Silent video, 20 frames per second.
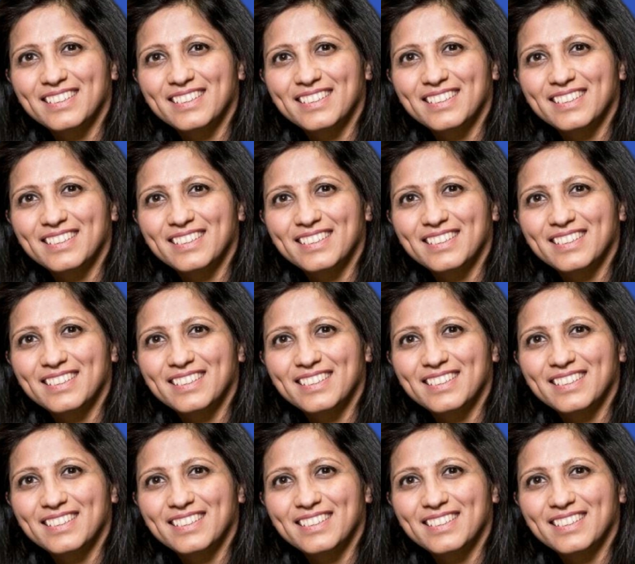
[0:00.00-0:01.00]

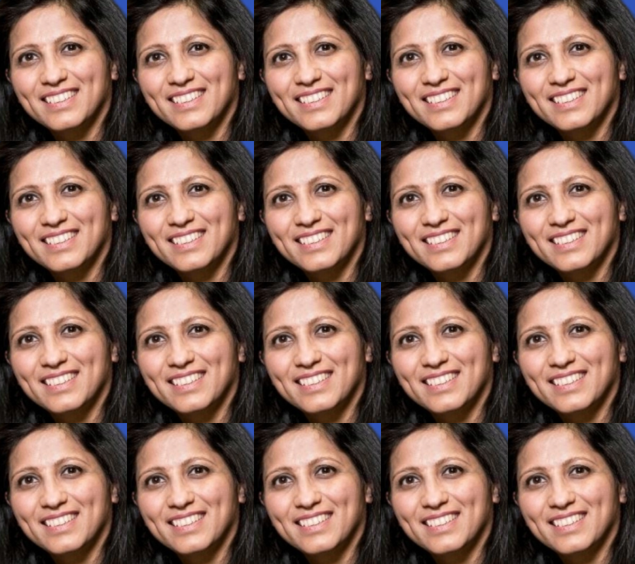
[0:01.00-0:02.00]

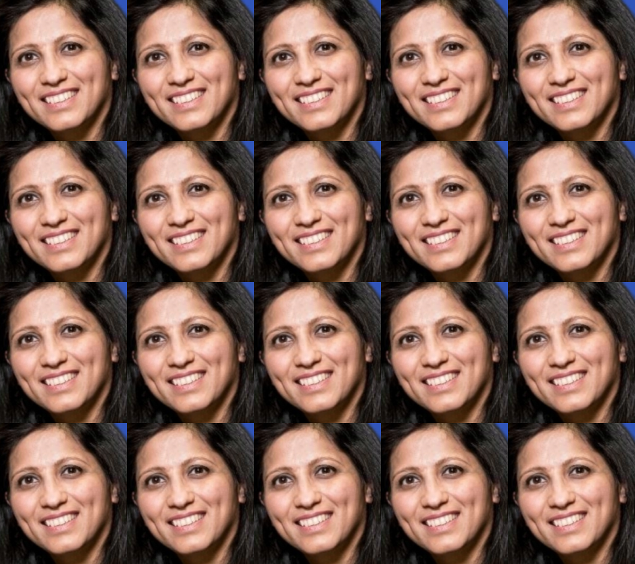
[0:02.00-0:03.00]

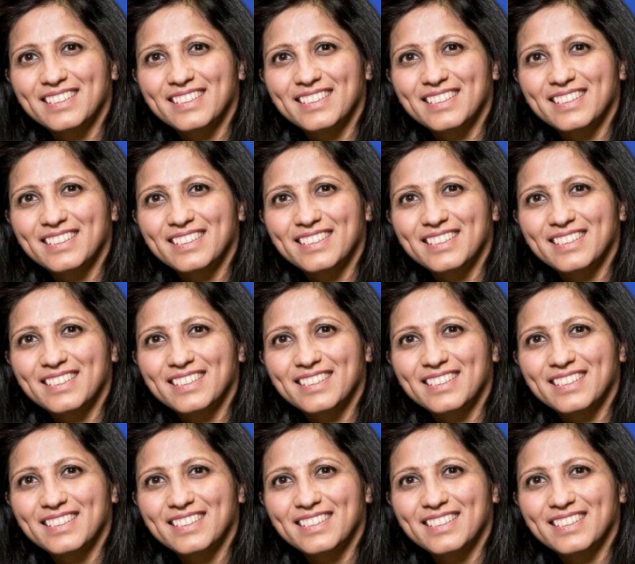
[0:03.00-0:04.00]

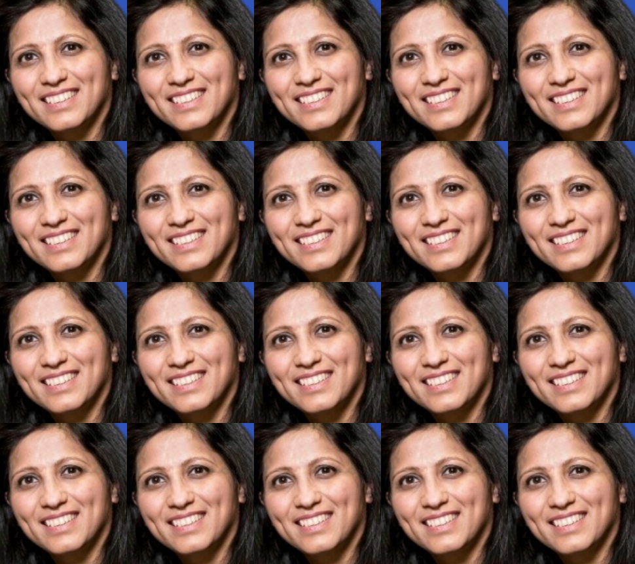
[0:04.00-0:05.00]

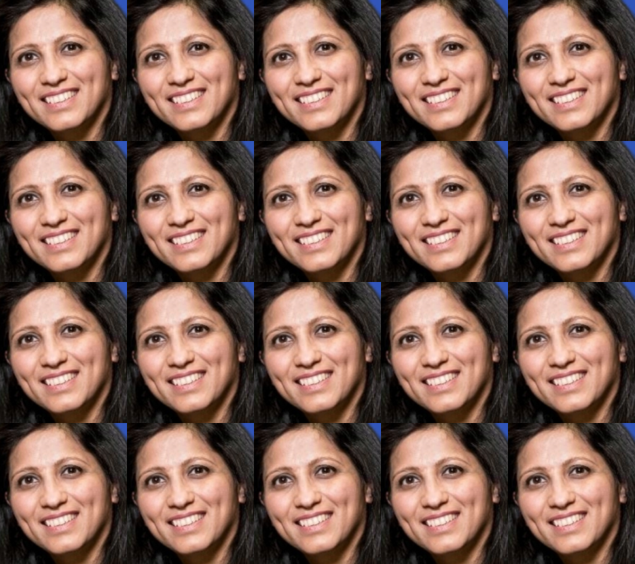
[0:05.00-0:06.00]

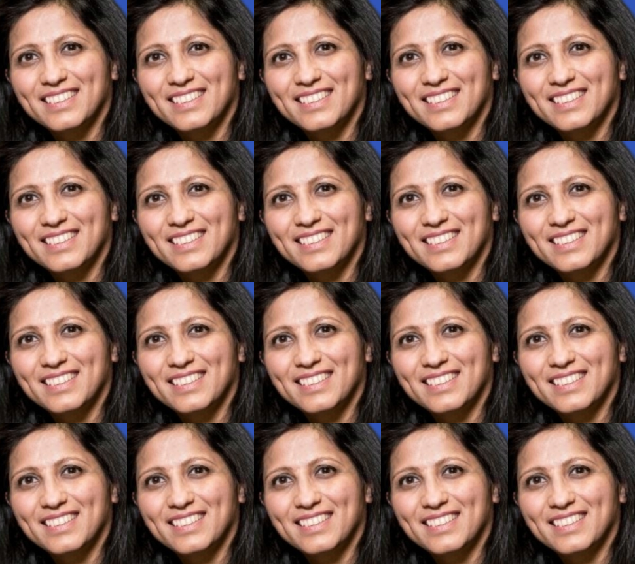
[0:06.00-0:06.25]
(no lip movement)